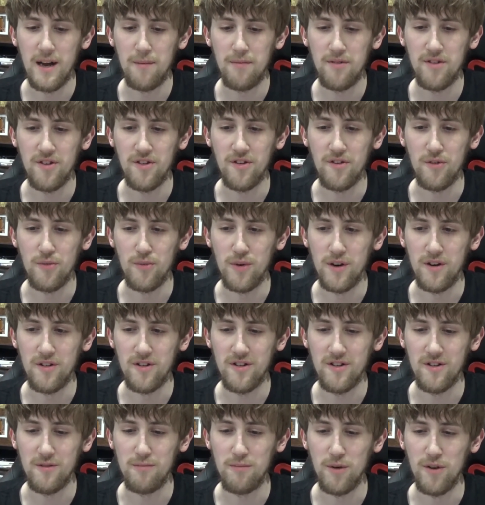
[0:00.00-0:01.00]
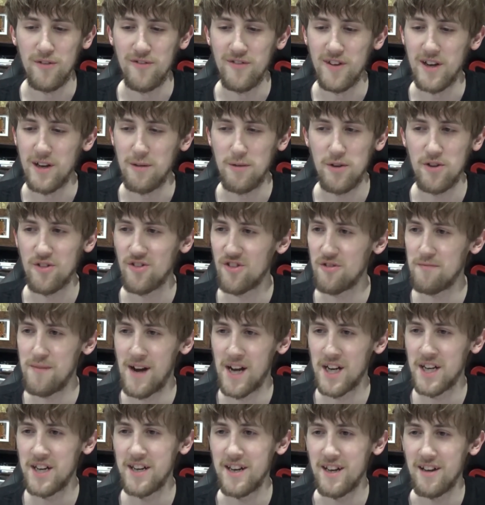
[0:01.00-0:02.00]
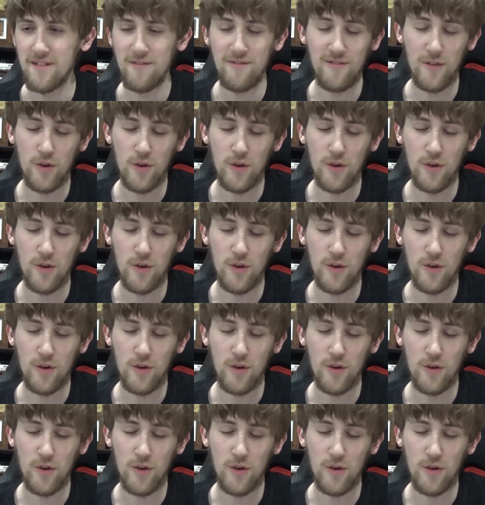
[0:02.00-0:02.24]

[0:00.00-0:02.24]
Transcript: episode as well, because Buffy just smashing it.